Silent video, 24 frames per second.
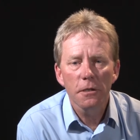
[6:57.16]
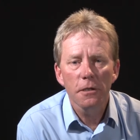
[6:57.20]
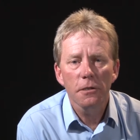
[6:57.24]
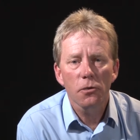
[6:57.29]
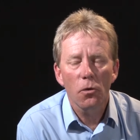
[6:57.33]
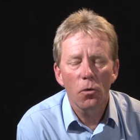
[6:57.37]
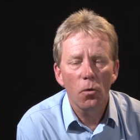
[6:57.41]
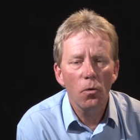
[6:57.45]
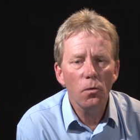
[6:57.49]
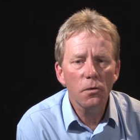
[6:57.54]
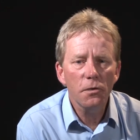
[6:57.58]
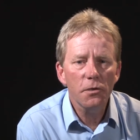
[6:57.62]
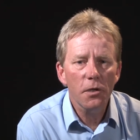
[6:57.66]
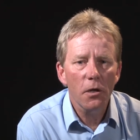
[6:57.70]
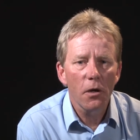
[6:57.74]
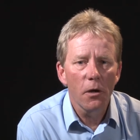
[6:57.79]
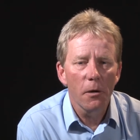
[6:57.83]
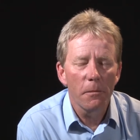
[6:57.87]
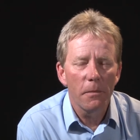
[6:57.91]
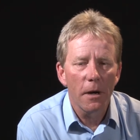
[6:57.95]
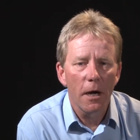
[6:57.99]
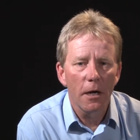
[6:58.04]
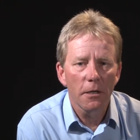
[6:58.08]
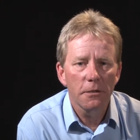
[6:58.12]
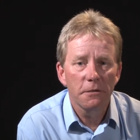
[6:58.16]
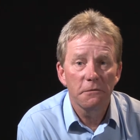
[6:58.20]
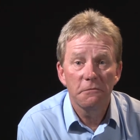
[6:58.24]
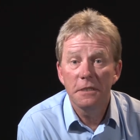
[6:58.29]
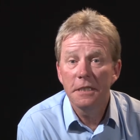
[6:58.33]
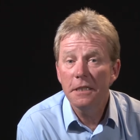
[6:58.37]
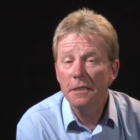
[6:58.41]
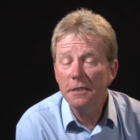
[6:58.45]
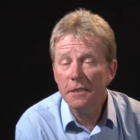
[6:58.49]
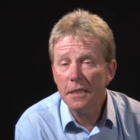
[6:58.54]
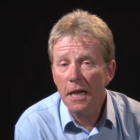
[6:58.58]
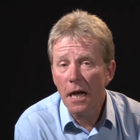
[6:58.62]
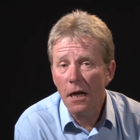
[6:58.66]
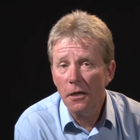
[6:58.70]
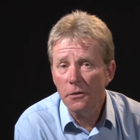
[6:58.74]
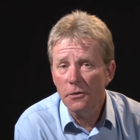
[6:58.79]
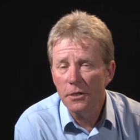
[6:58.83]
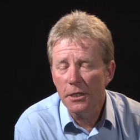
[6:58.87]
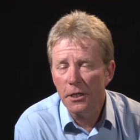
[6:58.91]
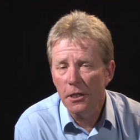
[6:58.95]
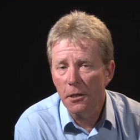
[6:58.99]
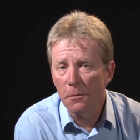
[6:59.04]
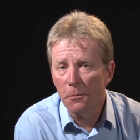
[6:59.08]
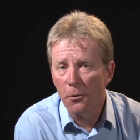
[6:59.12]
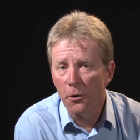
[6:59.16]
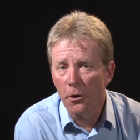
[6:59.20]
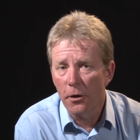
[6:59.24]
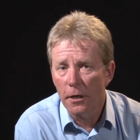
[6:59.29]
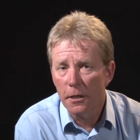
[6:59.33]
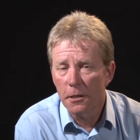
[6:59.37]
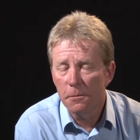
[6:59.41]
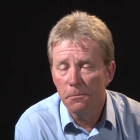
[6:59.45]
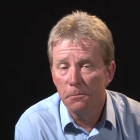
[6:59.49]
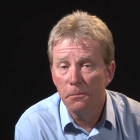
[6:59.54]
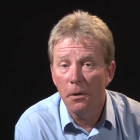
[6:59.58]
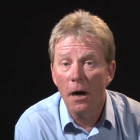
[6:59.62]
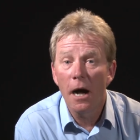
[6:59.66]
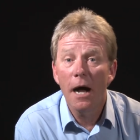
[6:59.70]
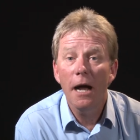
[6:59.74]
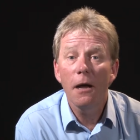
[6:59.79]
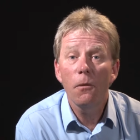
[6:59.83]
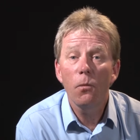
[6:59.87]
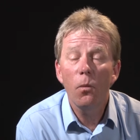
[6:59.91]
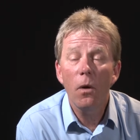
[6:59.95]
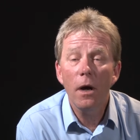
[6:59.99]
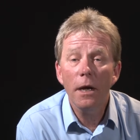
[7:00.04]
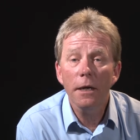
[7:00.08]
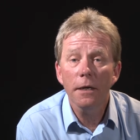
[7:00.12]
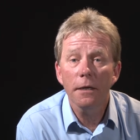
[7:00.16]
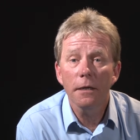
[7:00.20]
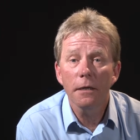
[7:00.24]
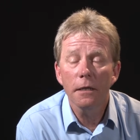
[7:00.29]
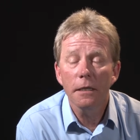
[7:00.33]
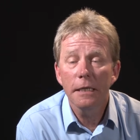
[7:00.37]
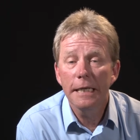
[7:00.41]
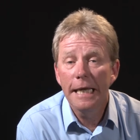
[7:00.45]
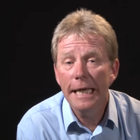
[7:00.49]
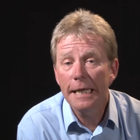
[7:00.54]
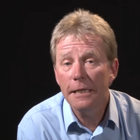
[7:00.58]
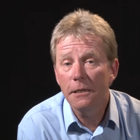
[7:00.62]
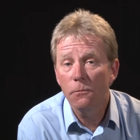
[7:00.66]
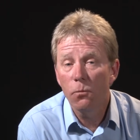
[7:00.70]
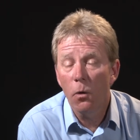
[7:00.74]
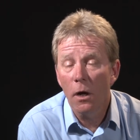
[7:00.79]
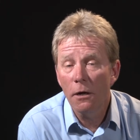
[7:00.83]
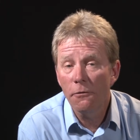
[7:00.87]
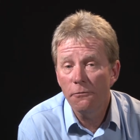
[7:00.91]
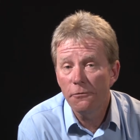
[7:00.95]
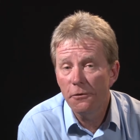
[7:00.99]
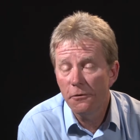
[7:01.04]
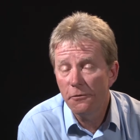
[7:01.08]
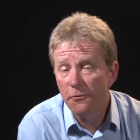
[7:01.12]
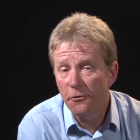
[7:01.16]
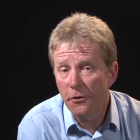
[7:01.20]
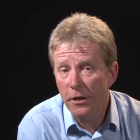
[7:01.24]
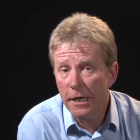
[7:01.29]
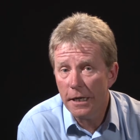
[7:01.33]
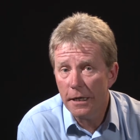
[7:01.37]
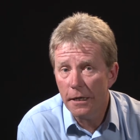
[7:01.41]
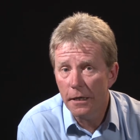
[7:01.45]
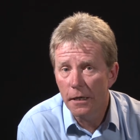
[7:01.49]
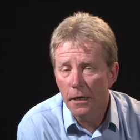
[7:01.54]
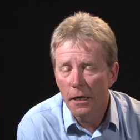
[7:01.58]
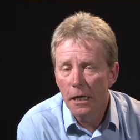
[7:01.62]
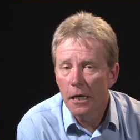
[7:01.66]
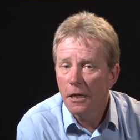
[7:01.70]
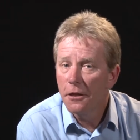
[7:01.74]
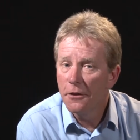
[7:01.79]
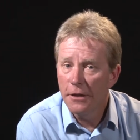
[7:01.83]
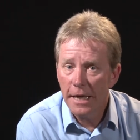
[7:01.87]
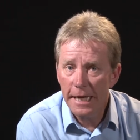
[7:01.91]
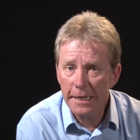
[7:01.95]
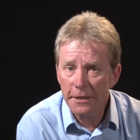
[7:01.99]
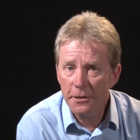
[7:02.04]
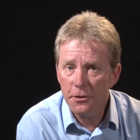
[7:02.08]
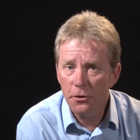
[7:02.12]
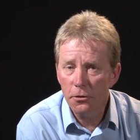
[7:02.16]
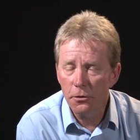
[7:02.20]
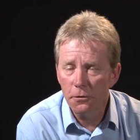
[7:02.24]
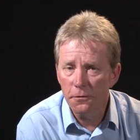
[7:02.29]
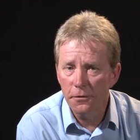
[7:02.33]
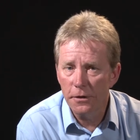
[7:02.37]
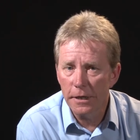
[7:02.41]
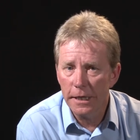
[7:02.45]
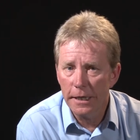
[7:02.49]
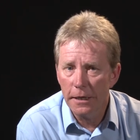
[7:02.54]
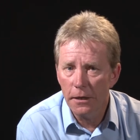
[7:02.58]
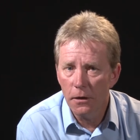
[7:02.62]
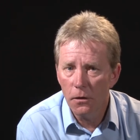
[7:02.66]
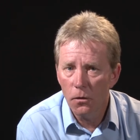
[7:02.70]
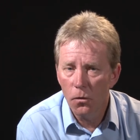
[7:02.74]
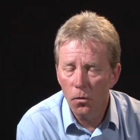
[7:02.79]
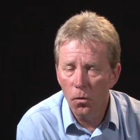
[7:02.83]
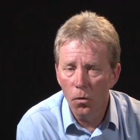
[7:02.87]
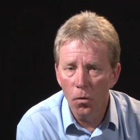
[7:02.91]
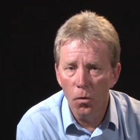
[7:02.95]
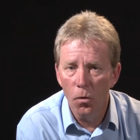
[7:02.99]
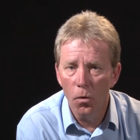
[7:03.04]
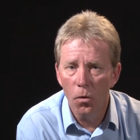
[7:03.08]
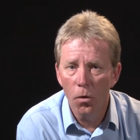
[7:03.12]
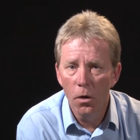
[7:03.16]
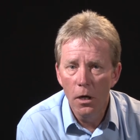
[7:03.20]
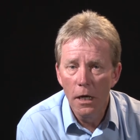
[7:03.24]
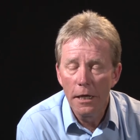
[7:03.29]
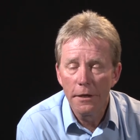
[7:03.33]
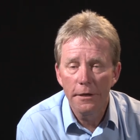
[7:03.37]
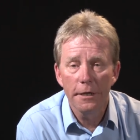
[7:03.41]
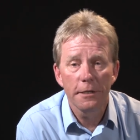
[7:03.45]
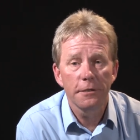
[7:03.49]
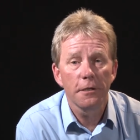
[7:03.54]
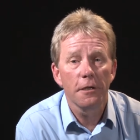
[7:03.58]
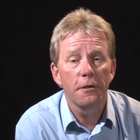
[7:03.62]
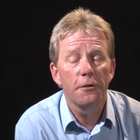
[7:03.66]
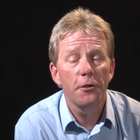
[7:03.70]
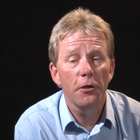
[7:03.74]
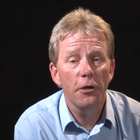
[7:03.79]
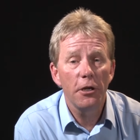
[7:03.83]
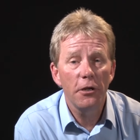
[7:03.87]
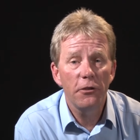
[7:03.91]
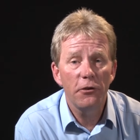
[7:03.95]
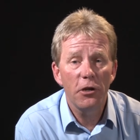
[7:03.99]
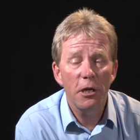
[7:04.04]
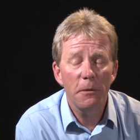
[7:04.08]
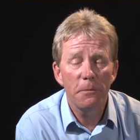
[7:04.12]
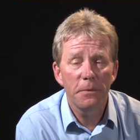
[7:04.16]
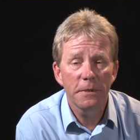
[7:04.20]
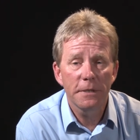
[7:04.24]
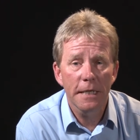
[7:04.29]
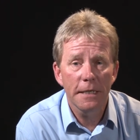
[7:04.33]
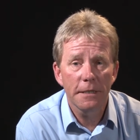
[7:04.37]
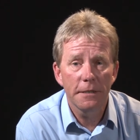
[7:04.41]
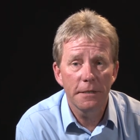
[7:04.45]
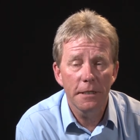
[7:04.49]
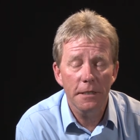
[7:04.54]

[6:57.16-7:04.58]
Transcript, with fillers: is also about discounting the product buy one, get one for free, that sort of thing. Or there's a 33%